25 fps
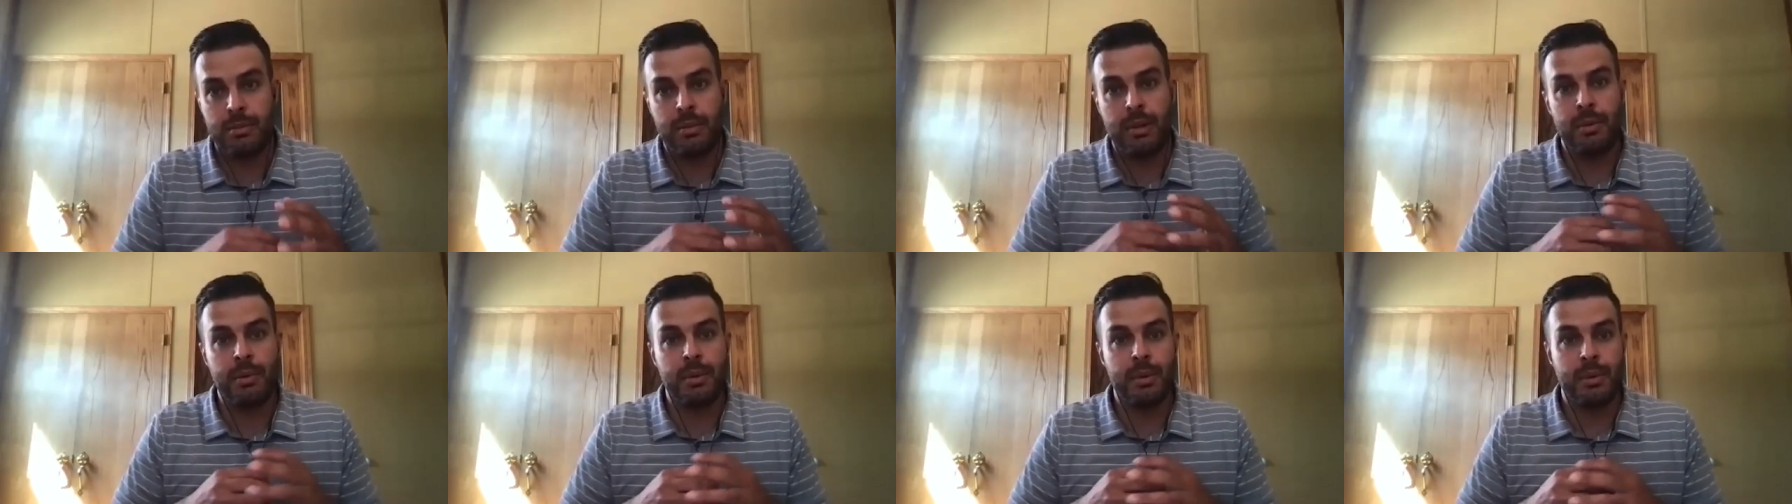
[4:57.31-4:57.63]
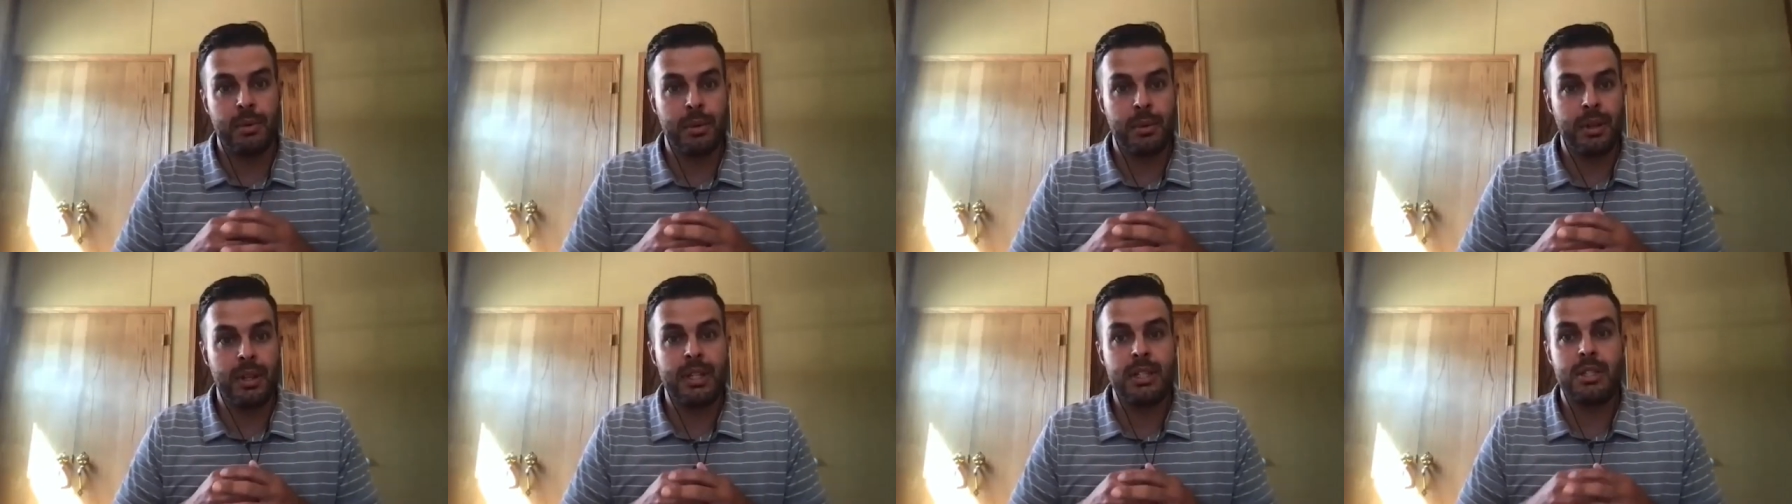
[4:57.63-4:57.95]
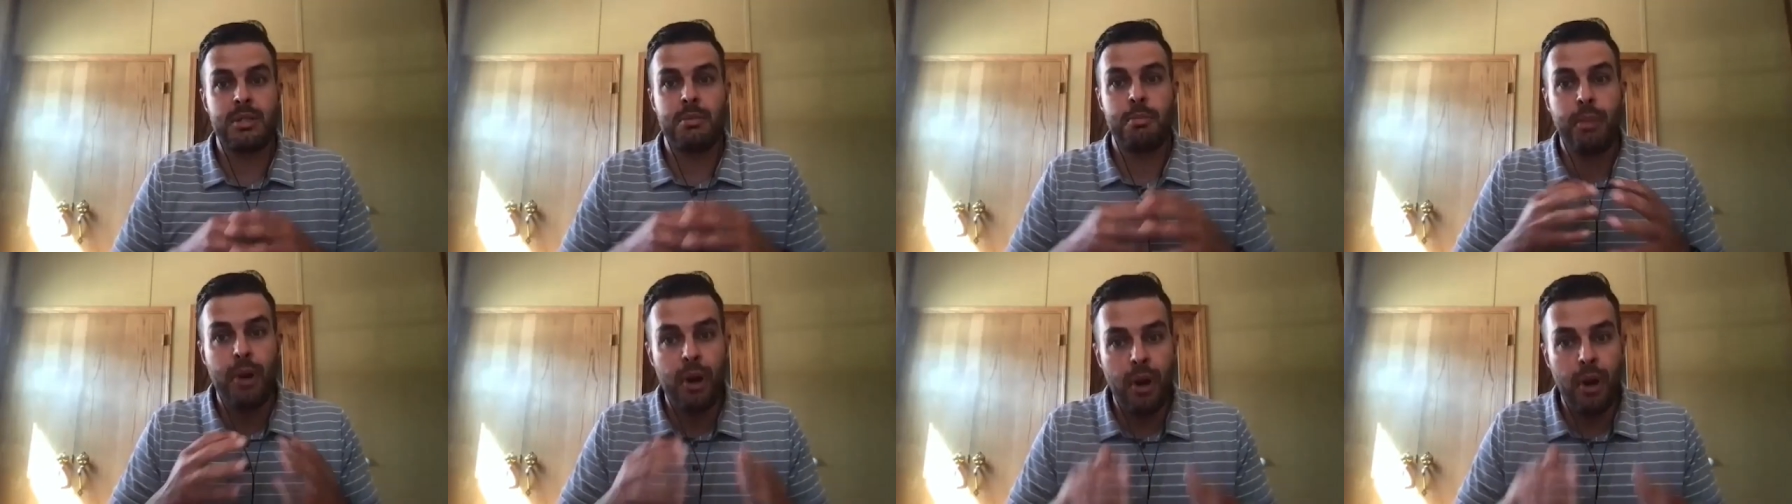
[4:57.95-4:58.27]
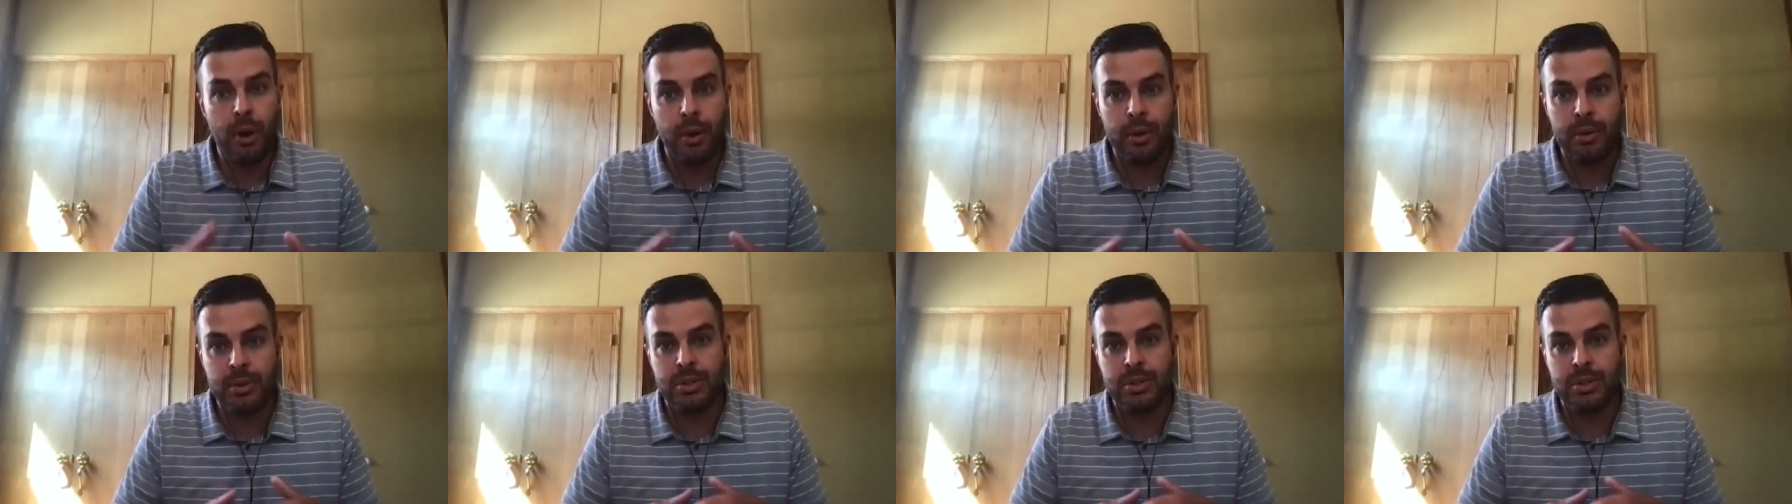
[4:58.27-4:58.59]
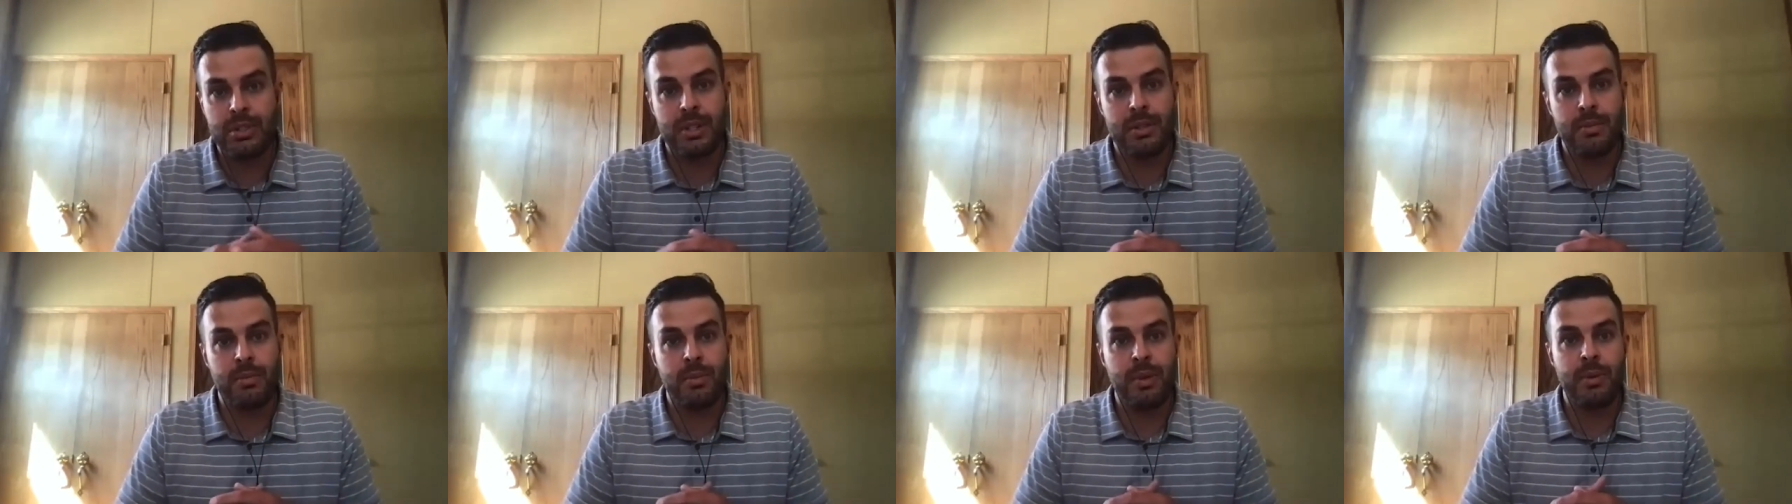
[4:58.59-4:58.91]
we would release
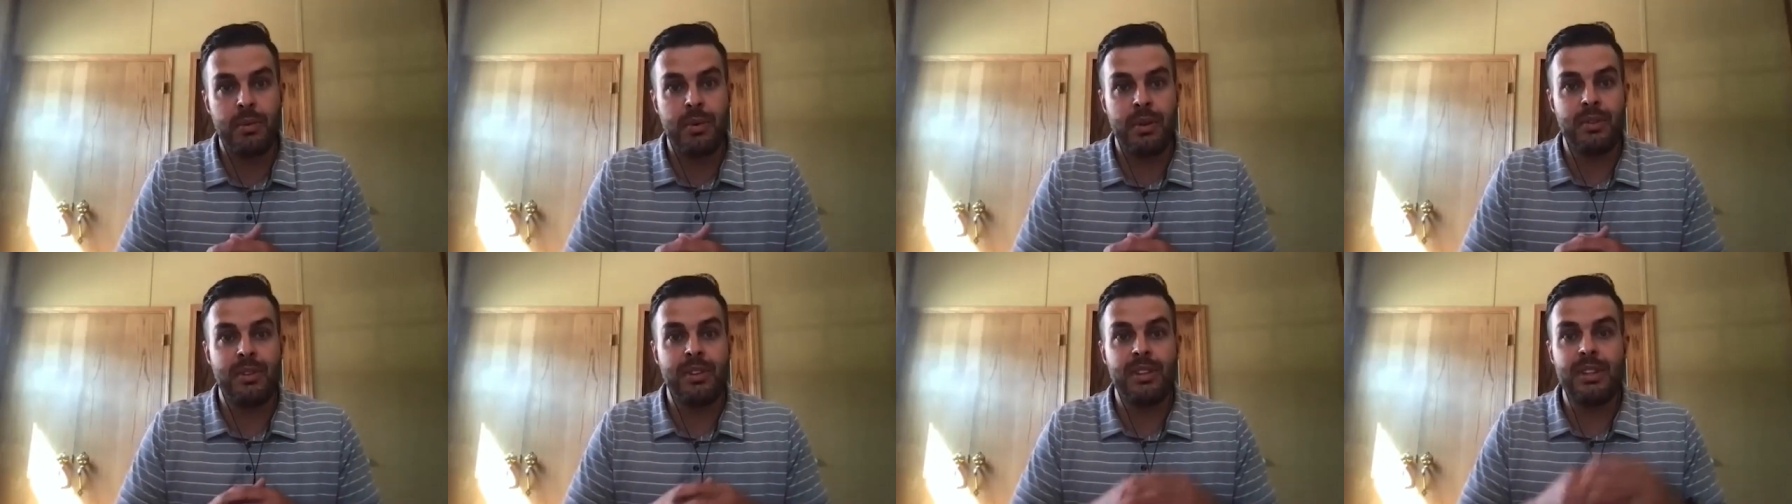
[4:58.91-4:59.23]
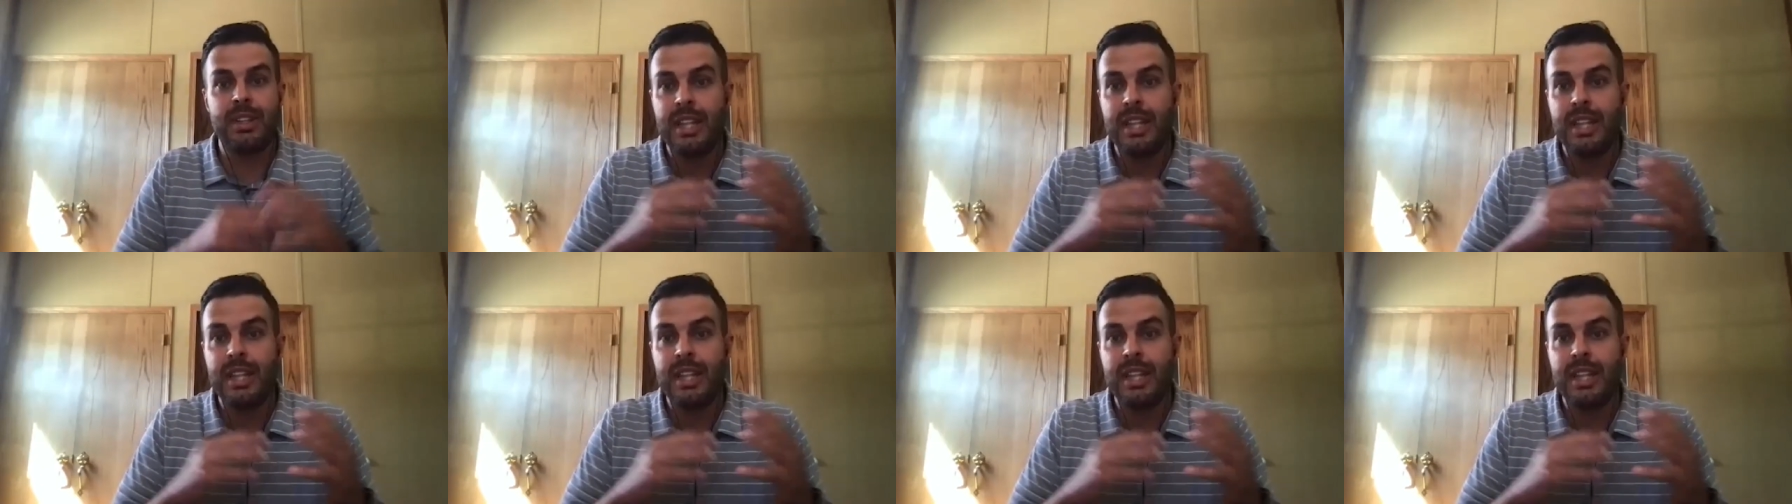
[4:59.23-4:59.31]
posts and we would